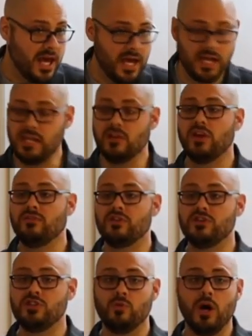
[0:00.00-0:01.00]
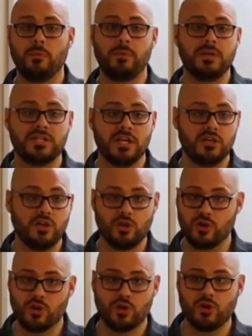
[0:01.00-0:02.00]
And he lifted you up and he said,
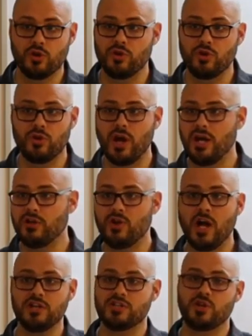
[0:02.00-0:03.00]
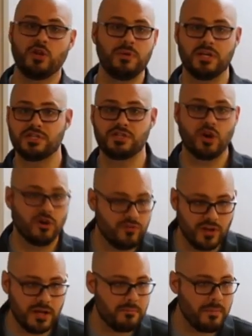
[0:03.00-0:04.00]
you're, you're, you're, not, you're not just going to be a
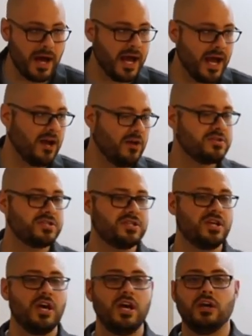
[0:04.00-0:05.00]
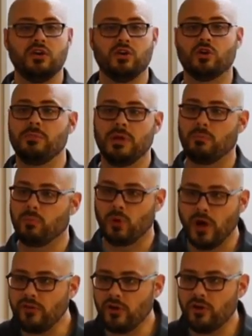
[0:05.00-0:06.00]
servant in my house. You're going to be a
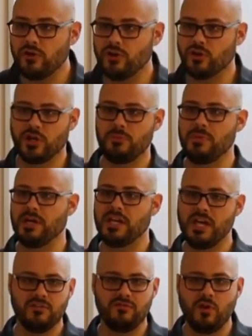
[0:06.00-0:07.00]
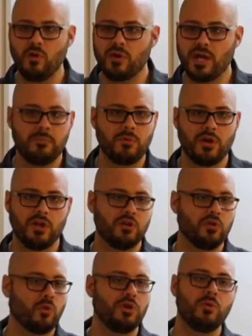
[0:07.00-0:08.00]
brother. You're going to be a kinfolk, and I'm going to
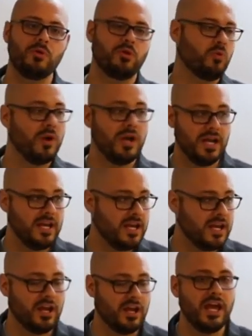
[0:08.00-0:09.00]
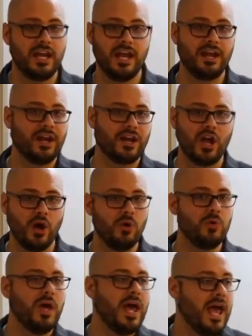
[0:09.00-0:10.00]
adorn you with a ring and a, and, and a
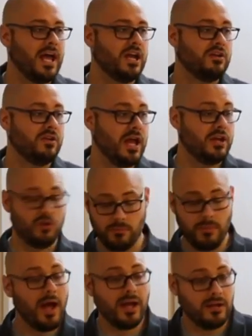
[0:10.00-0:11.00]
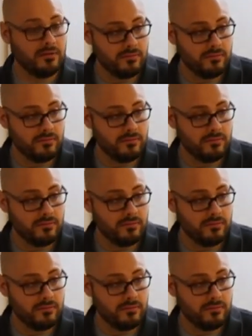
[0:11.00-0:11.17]
coat, and, and you're mine.